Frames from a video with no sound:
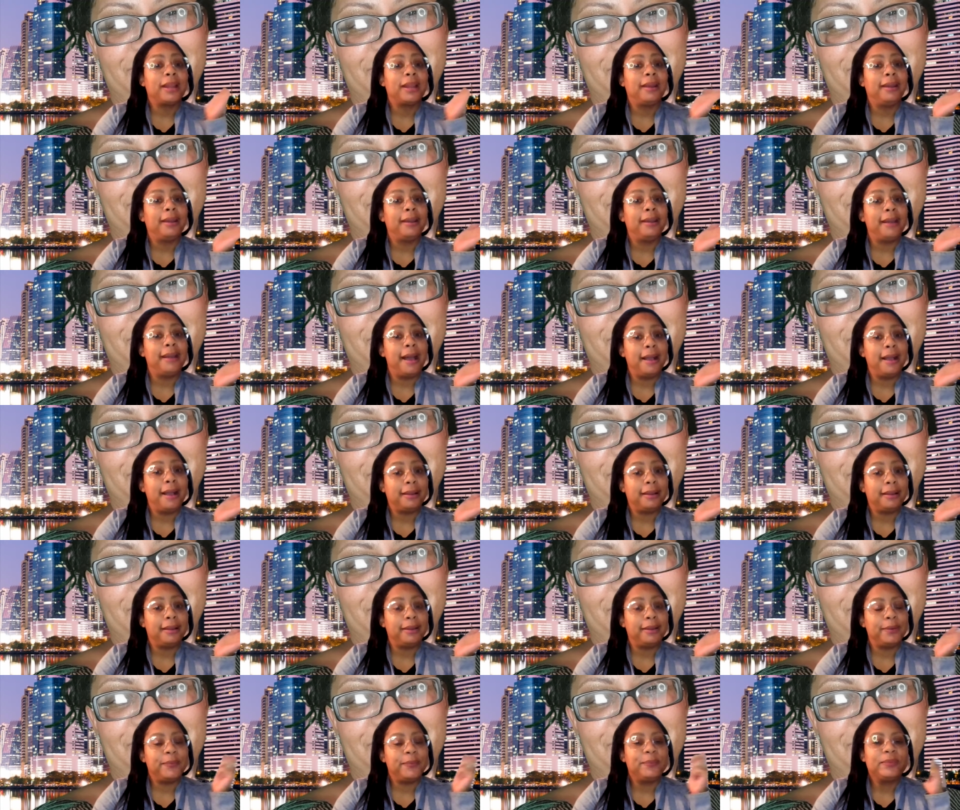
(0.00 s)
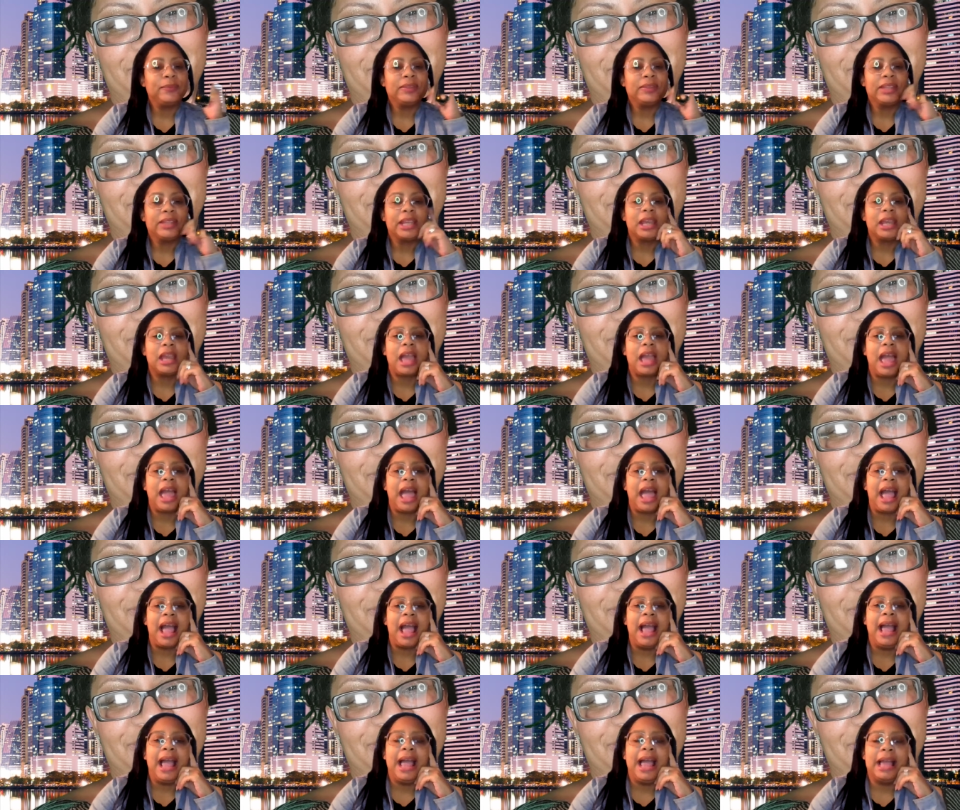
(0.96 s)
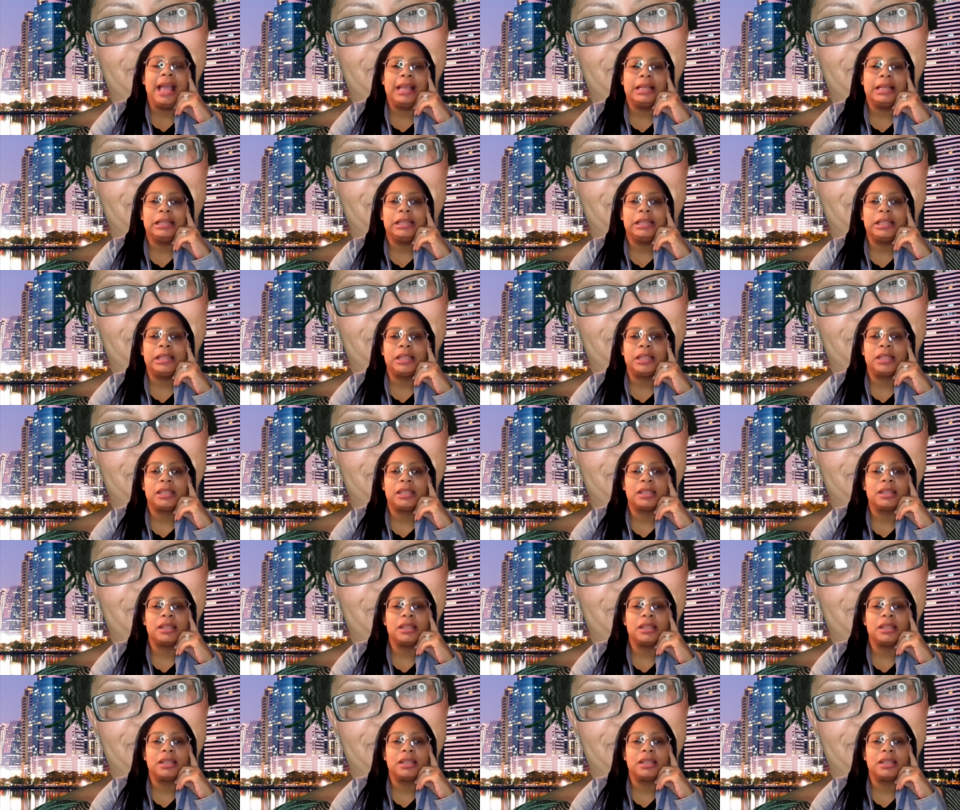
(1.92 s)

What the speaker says: NACA, and